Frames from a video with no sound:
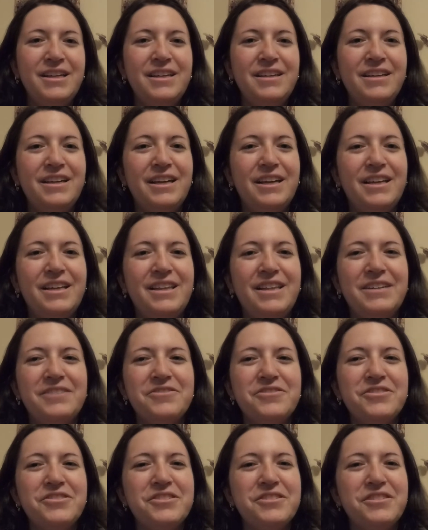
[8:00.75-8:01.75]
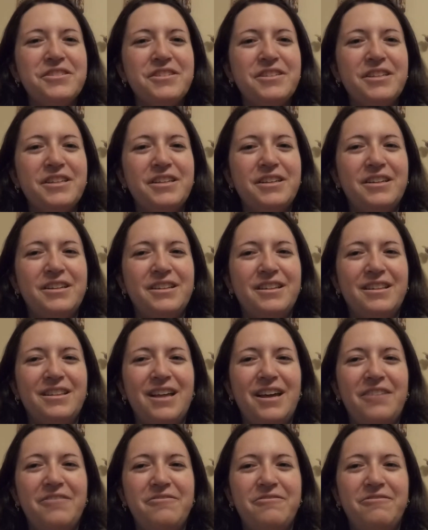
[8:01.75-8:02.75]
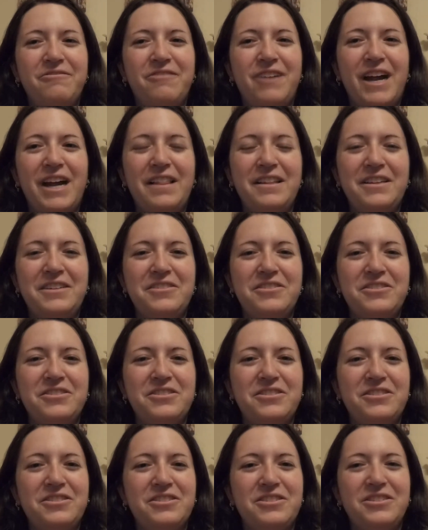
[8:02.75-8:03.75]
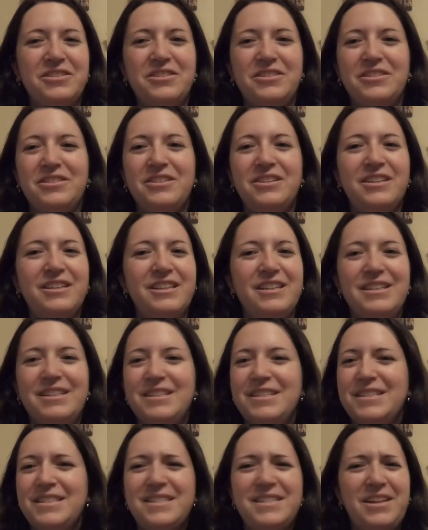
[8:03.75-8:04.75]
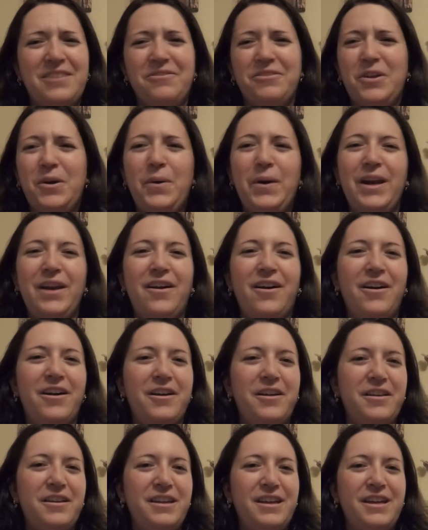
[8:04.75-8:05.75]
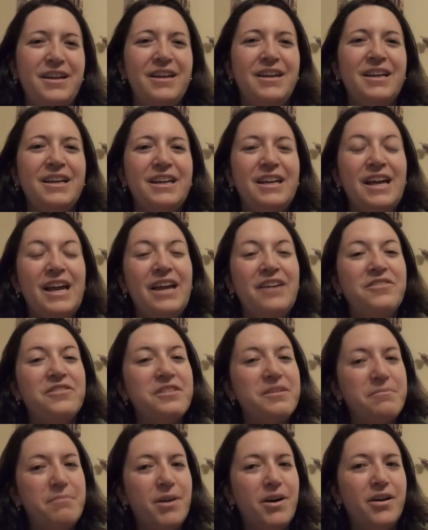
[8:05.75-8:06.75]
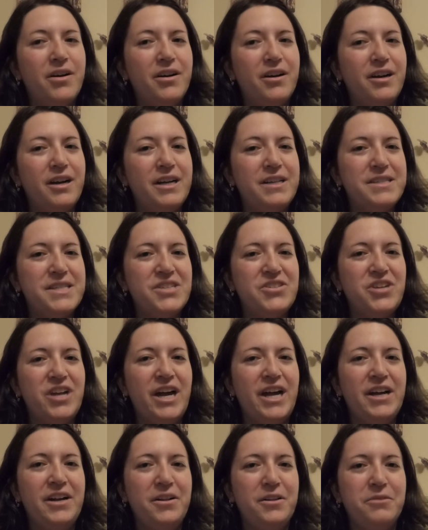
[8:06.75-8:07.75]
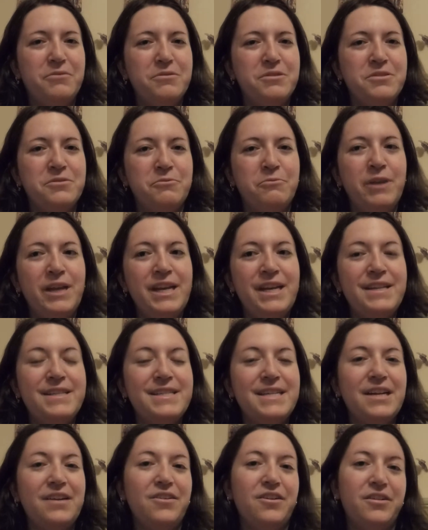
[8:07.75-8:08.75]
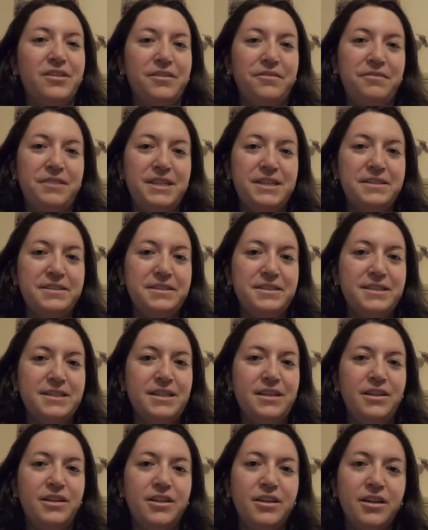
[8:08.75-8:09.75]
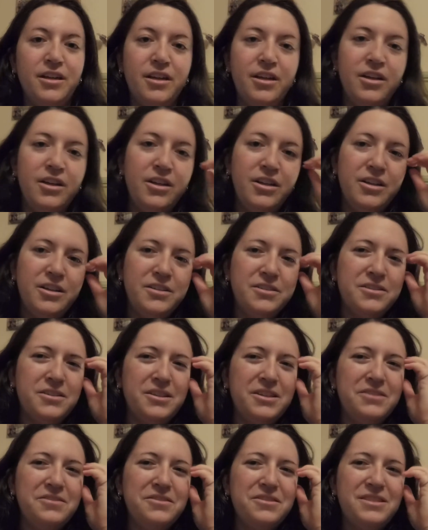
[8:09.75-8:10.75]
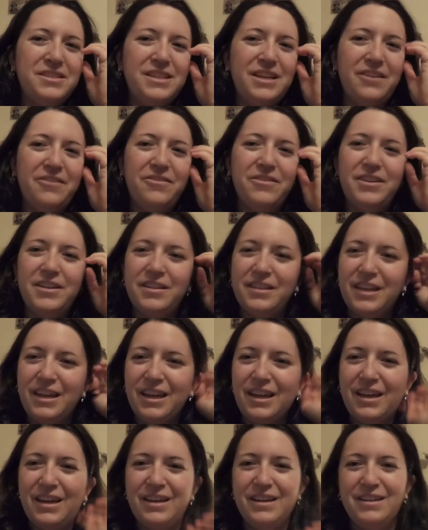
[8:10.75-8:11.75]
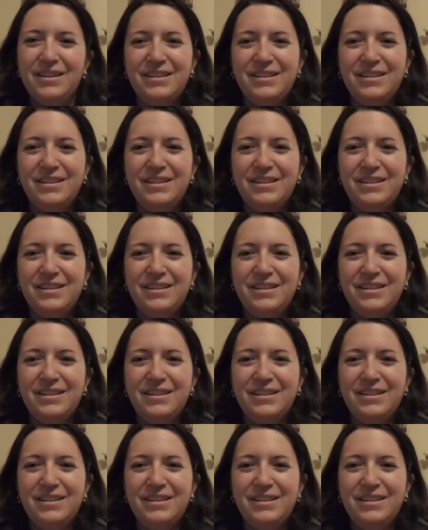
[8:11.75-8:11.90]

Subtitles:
and there's just a lot of violent stuff going on, and Tamar, as a child, was witnessing all of this. So there's definitely